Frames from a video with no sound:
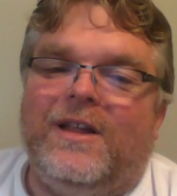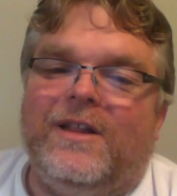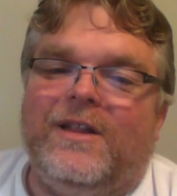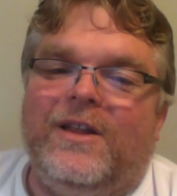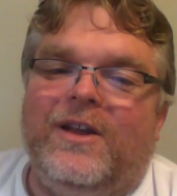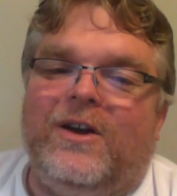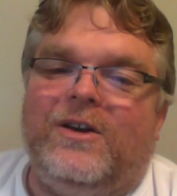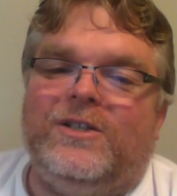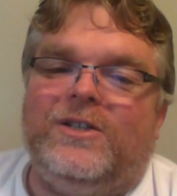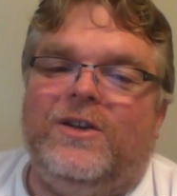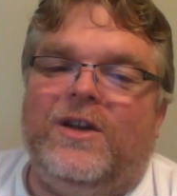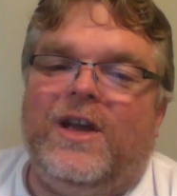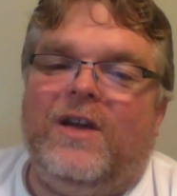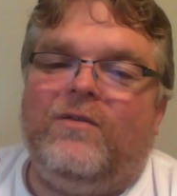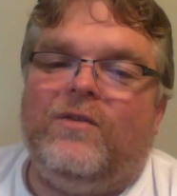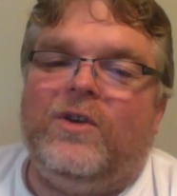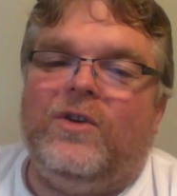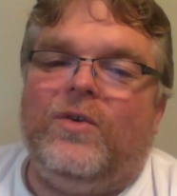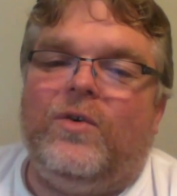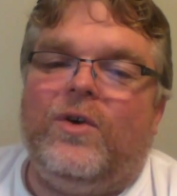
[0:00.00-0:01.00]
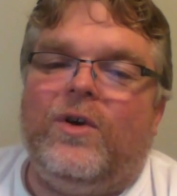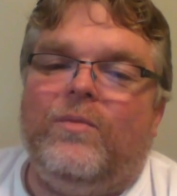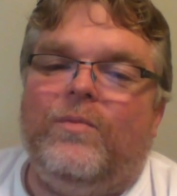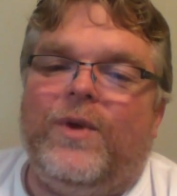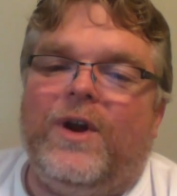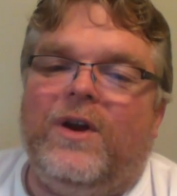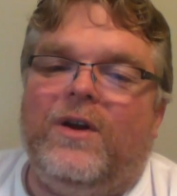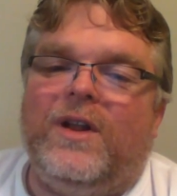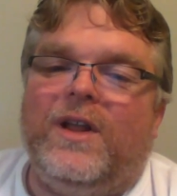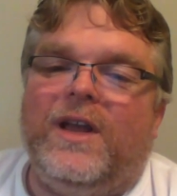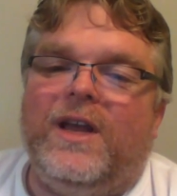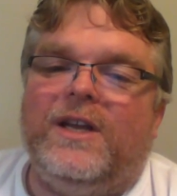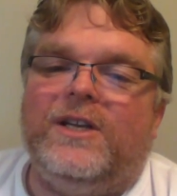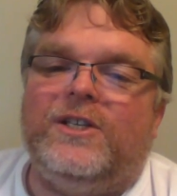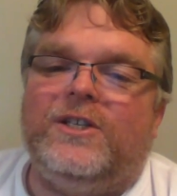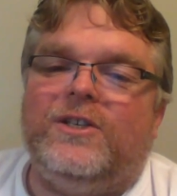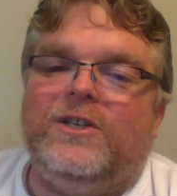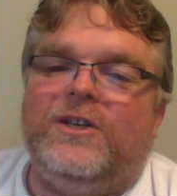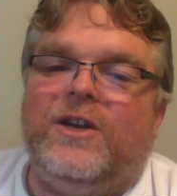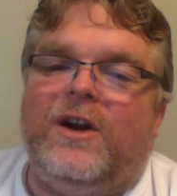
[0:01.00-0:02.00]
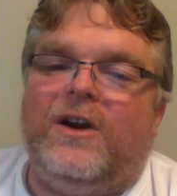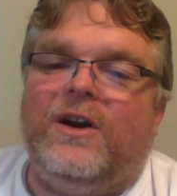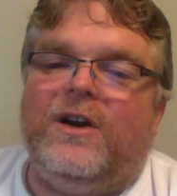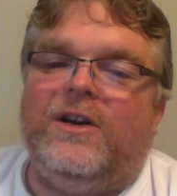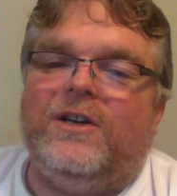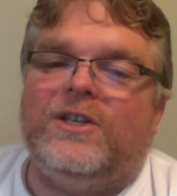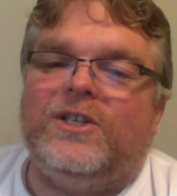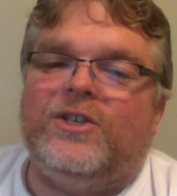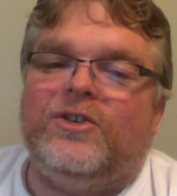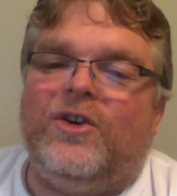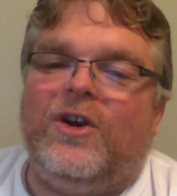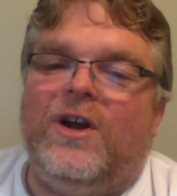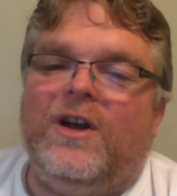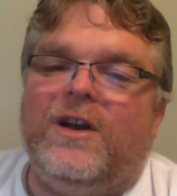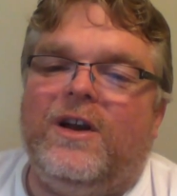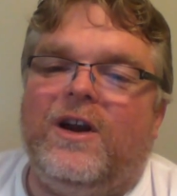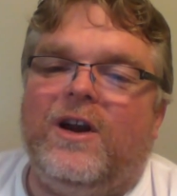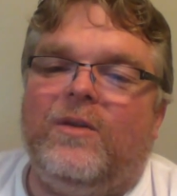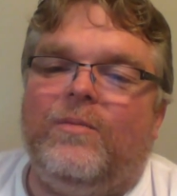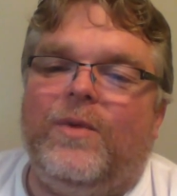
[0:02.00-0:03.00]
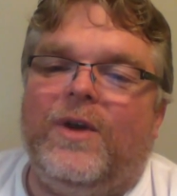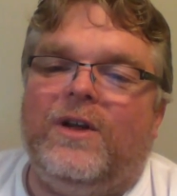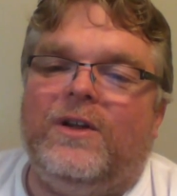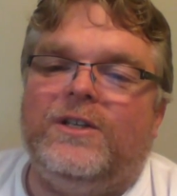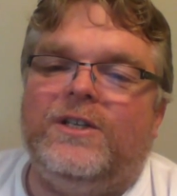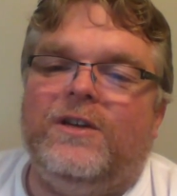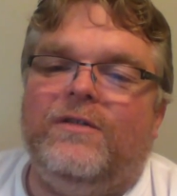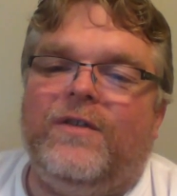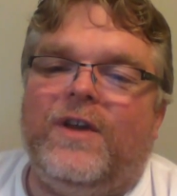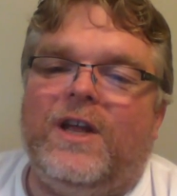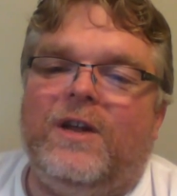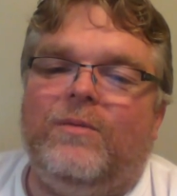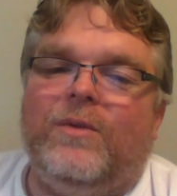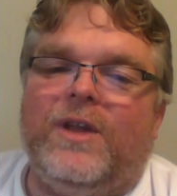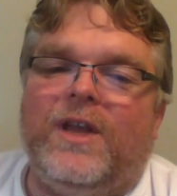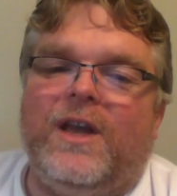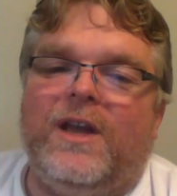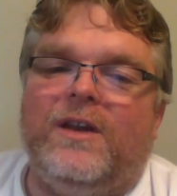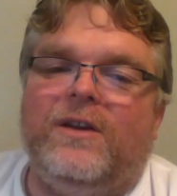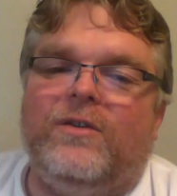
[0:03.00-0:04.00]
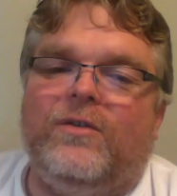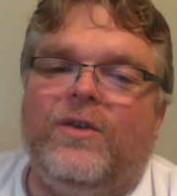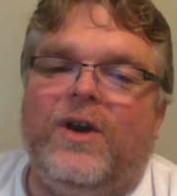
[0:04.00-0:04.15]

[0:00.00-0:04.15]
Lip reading: They also have Glenora Barrel Aged Strong Dark Belgian available again.